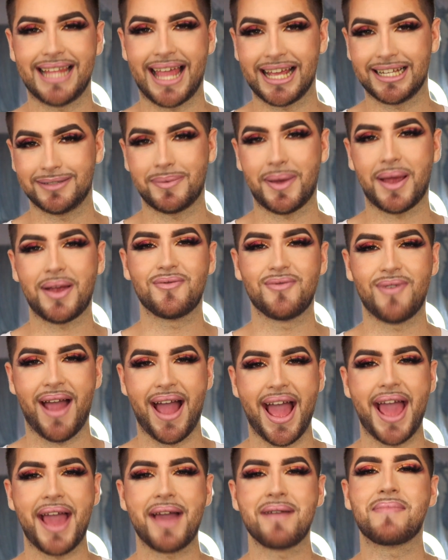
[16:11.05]
liked my
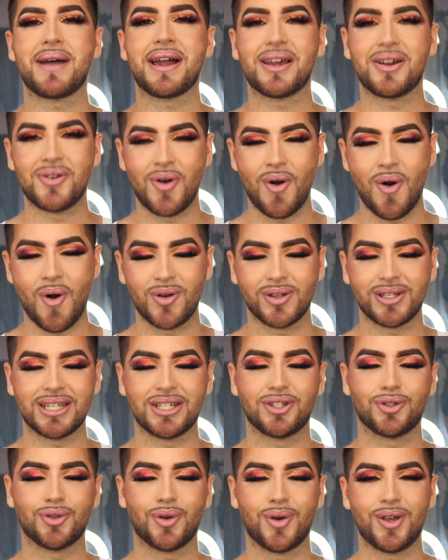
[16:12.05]
rant and my goals
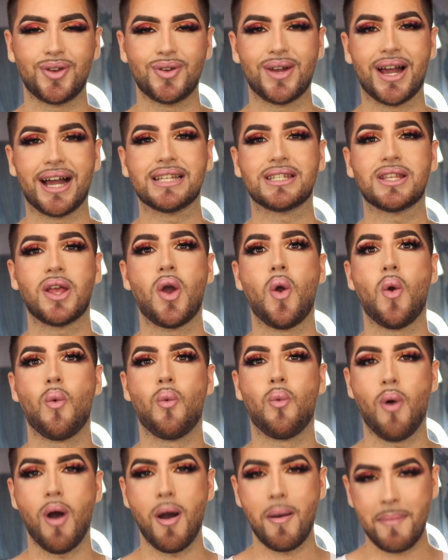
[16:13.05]
and showing you guys
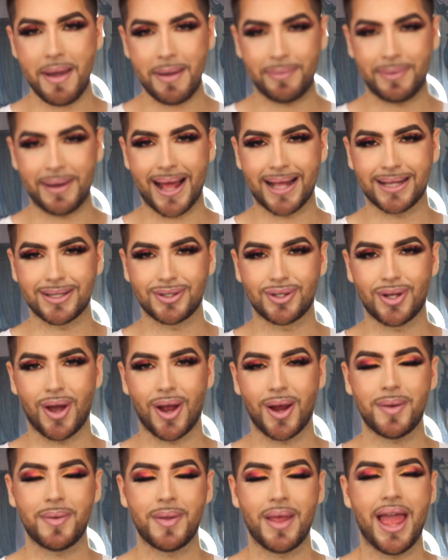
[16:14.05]
what my plans
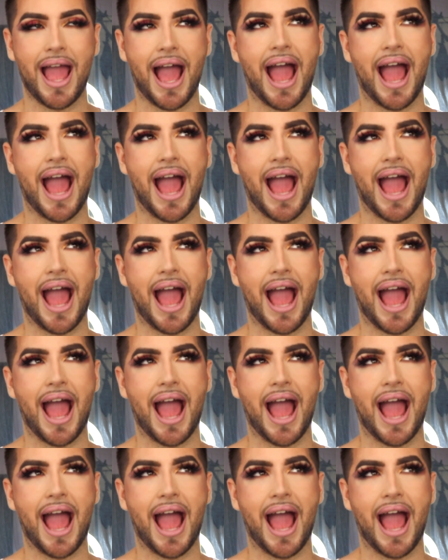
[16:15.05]
are.